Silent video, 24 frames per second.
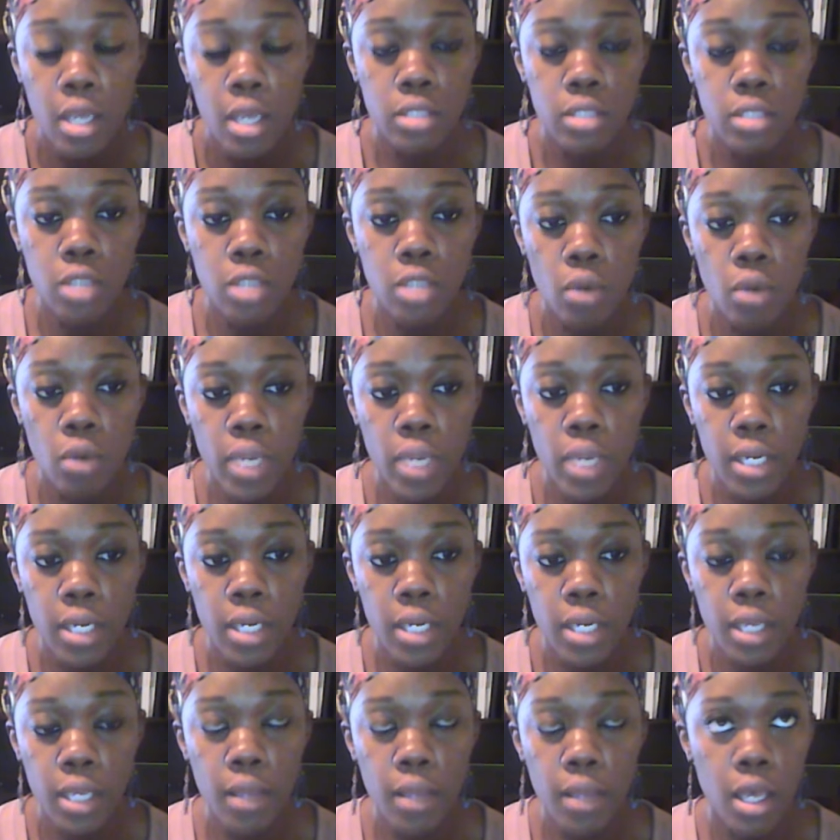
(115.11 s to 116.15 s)
So when
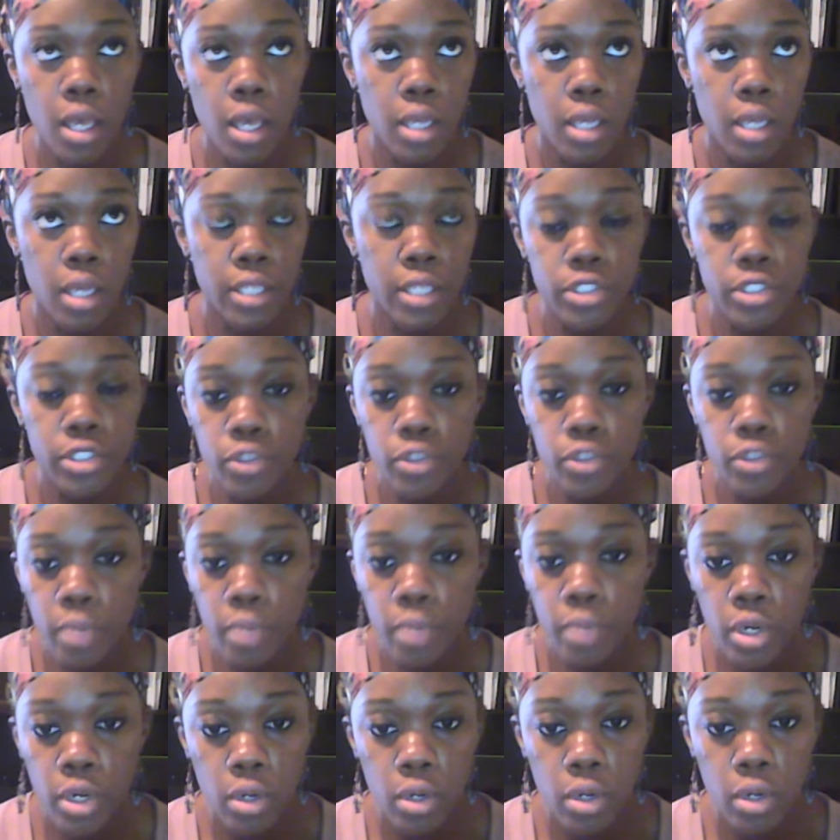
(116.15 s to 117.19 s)
a
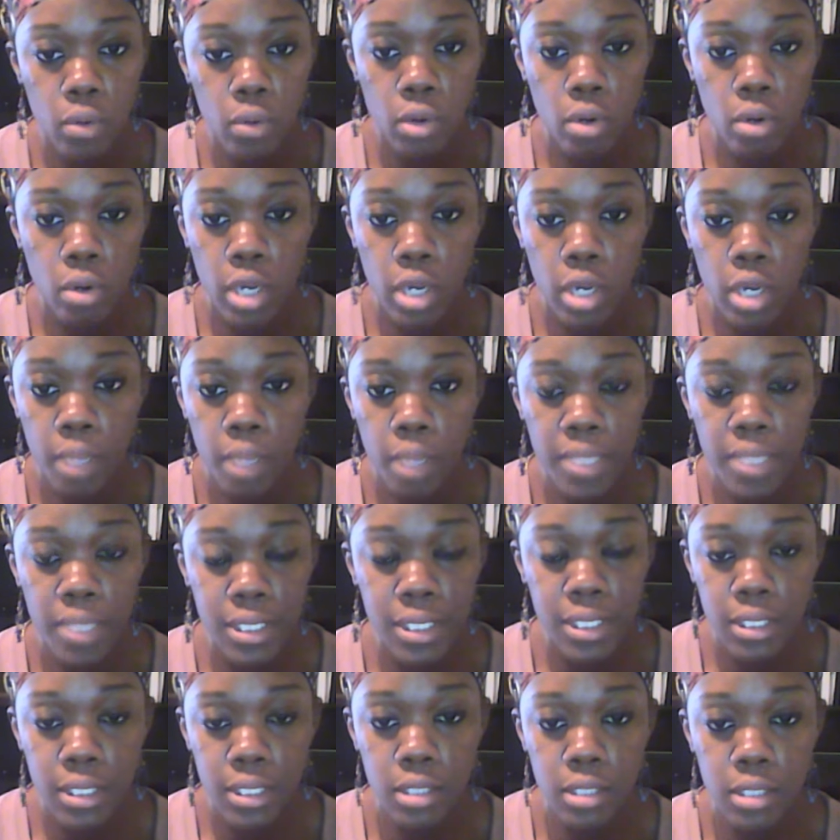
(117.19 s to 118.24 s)
consumer or a
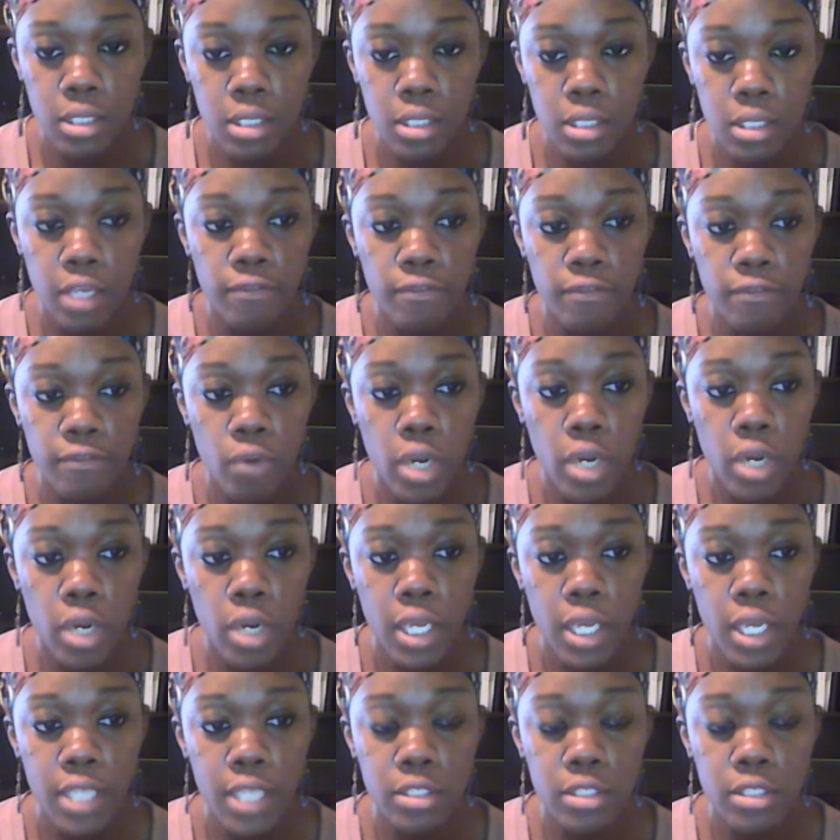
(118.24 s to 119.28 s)
business is looking for
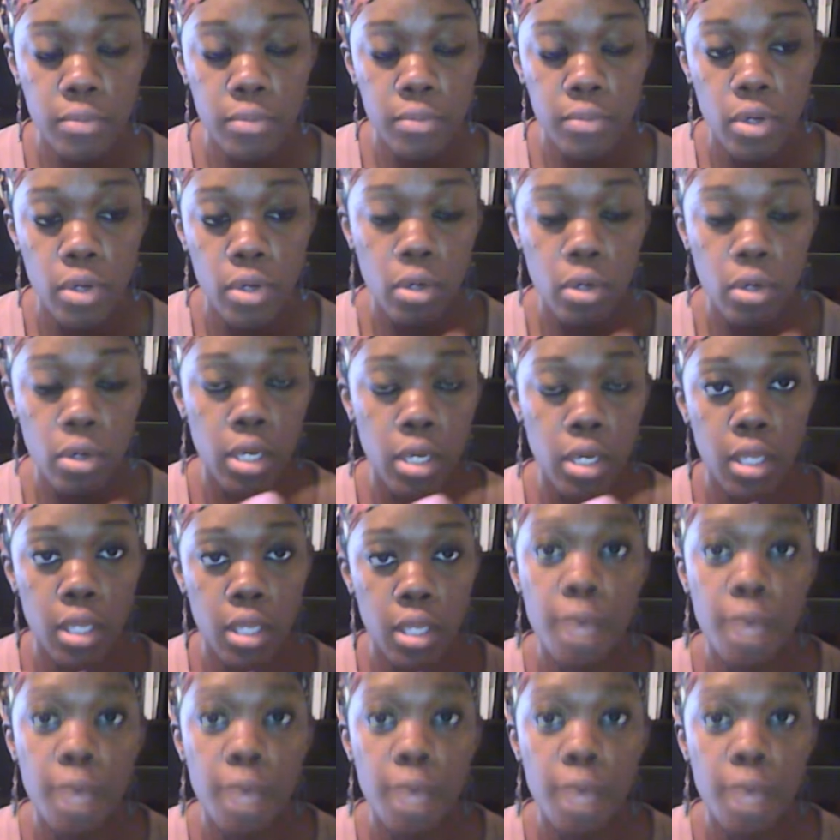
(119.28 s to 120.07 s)
a customer or